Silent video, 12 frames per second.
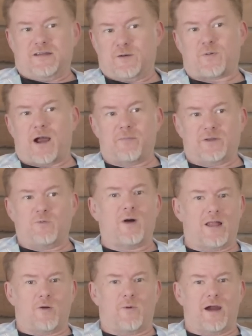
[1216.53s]
you're probably
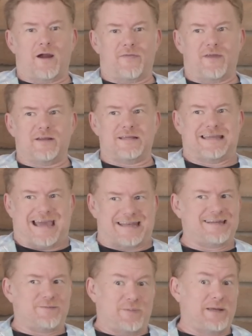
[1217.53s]
well aware that
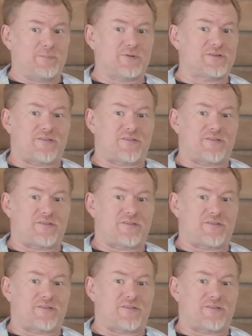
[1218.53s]
getting people